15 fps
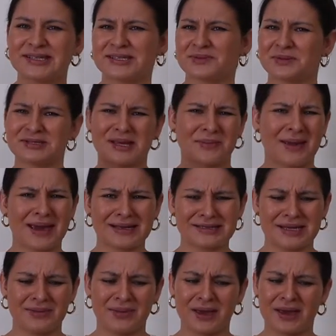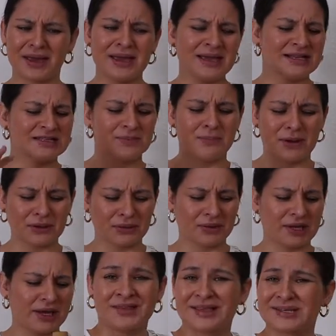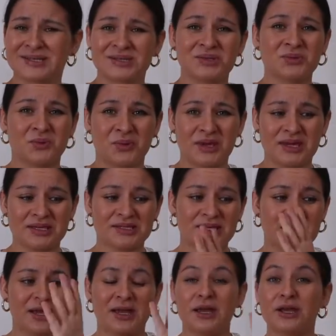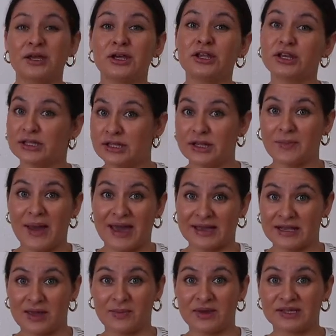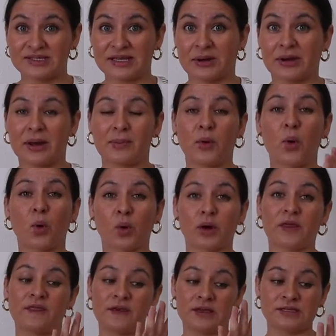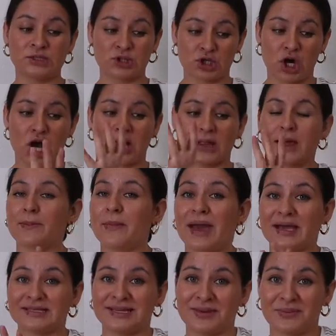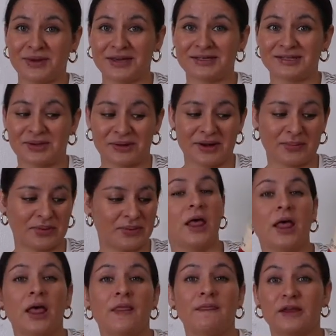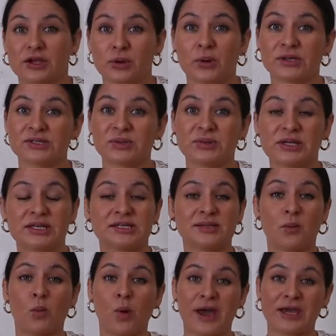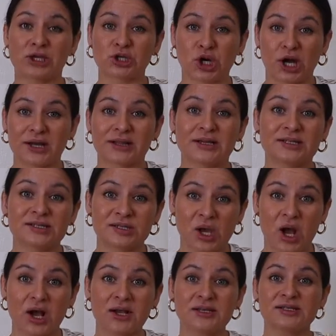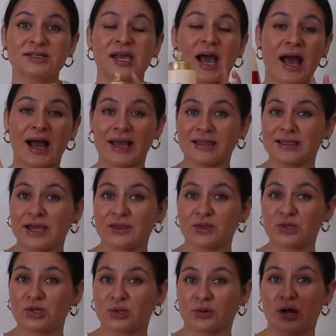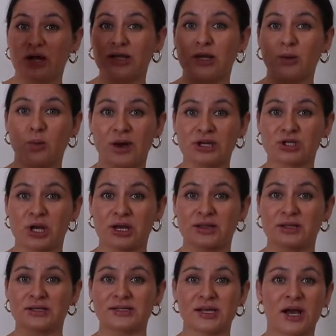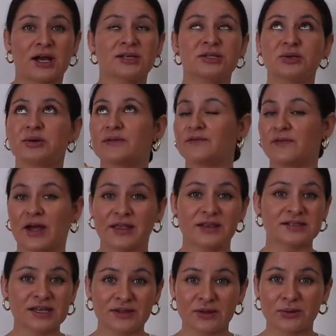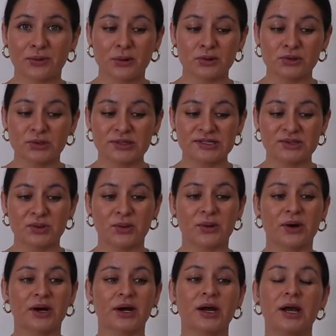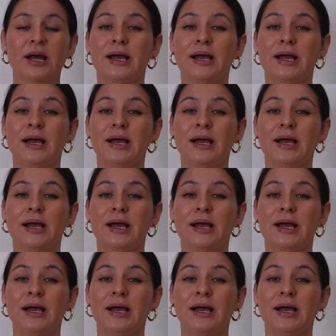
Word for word: It smells like macadamia. It's buttery, sweet, you need macadamia syrup or this chocolate macadamia syrup. Then you also need some white chocolate sauce. I like the Torani white chocolate sauce. You can find this at the grocery store.